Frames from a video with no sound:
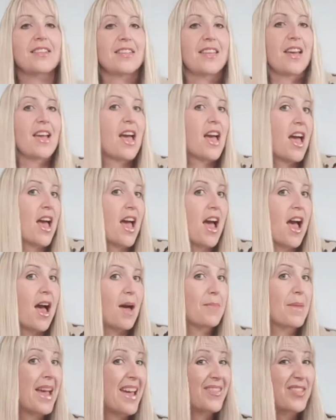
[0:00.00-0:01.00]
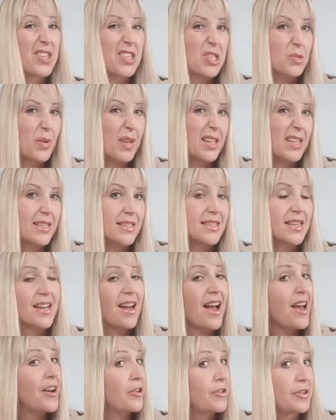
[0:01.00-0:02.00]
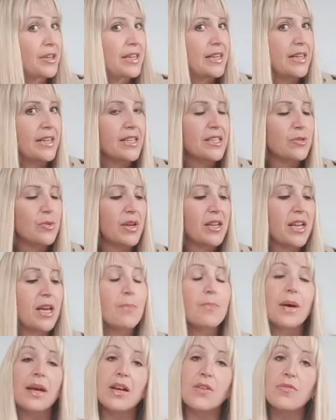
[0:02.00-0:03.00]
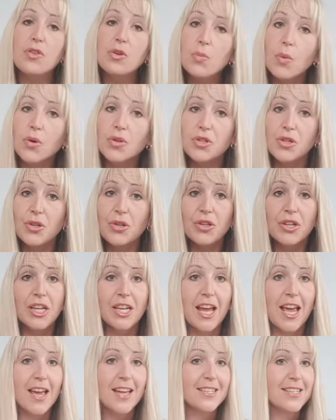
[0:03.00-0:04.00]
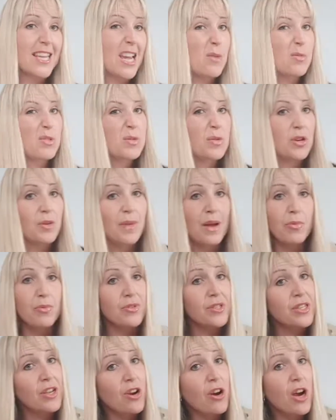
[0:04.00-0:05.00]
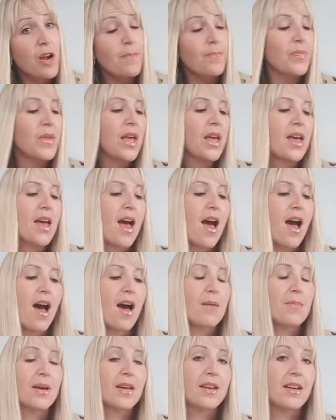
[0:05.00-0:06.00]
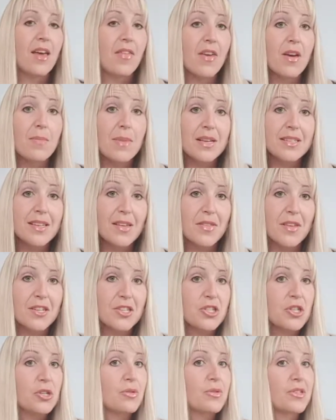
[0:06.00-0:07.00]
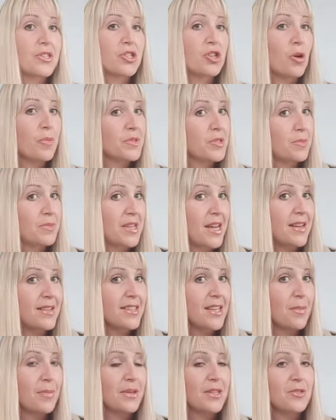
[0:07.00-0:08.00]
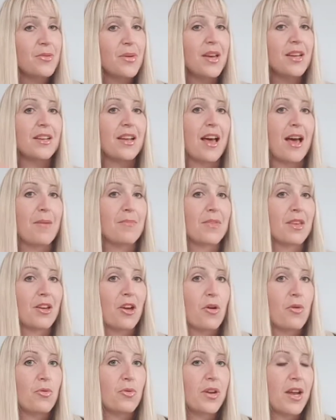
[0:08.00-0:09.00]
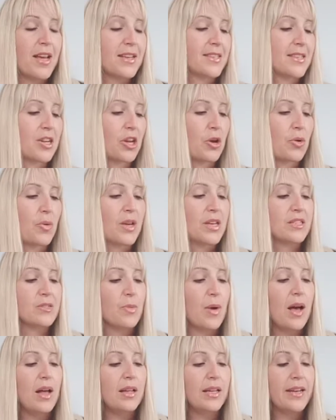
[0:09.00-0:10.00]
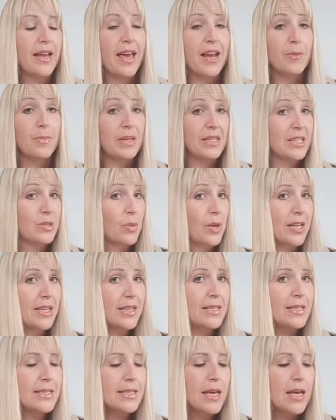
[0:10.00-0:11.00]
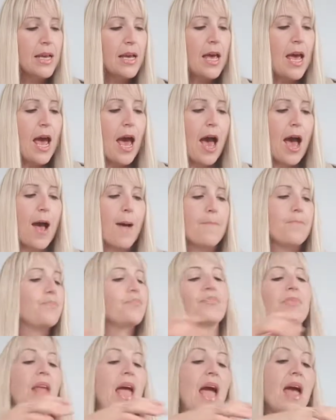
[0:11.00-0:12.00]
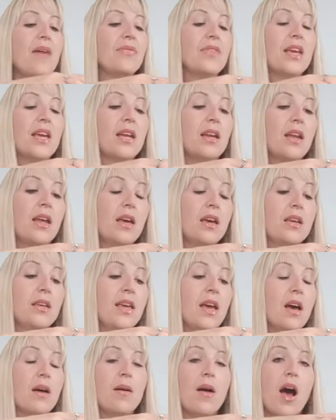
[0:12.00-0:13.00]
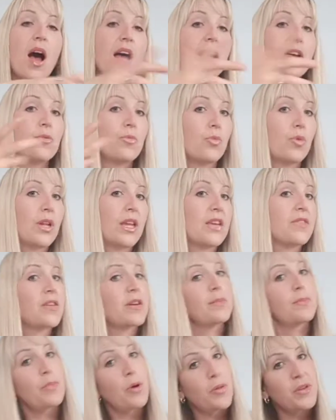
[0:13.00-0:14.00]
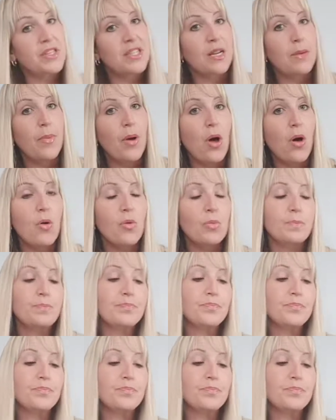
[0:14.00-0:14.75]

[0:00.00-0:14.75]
they add the sweetness, and I don't need any sweetener, but if you want to, you can add a tablespoon of maple syrup. Another amazing thing to do is chop some dates up into it that go all nice and gooey as well and add a bit of sweetness. And then, yeah, I will either put this in a bowl,